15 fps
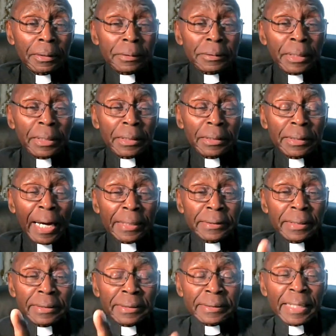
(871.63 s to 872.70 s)
Gideon had
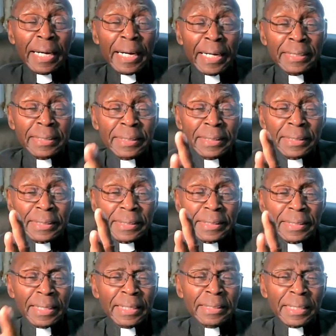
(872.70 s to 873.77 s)
to stand
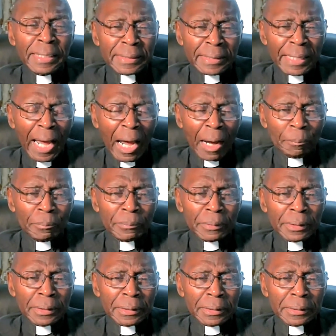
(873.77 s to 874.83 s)
in the gap.
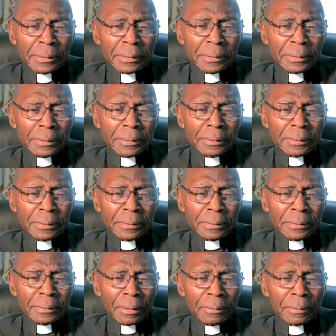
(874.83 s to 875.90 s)
He
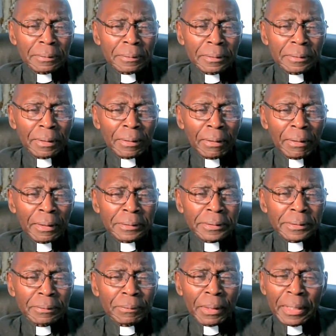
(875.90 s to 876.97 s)
told the Lord,
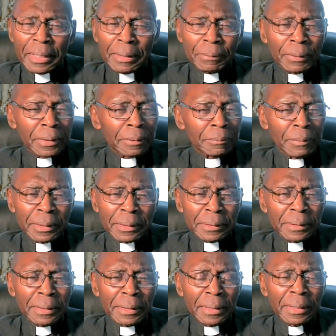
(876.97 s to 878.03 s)
say, hey, wait a minute.
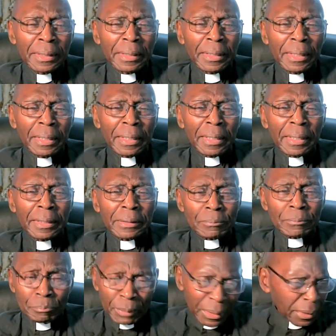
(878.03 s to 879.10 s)

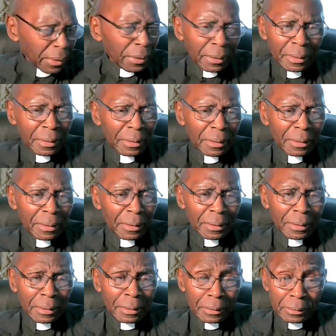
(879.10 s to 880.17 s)
Me?
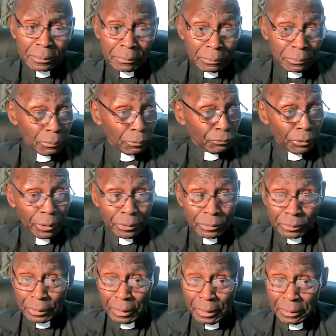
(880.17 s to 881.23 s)
He
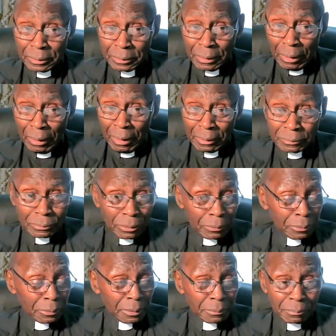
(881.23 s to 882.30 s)
first thing God
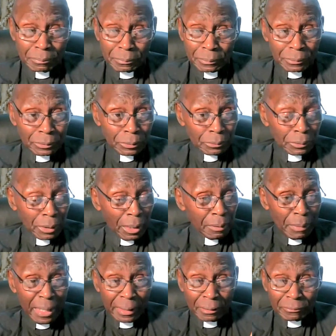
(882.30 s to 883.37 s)
told him, you thou
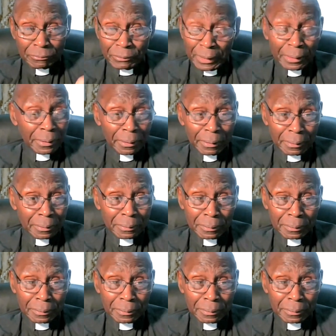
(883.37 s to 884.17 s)
man of Bela,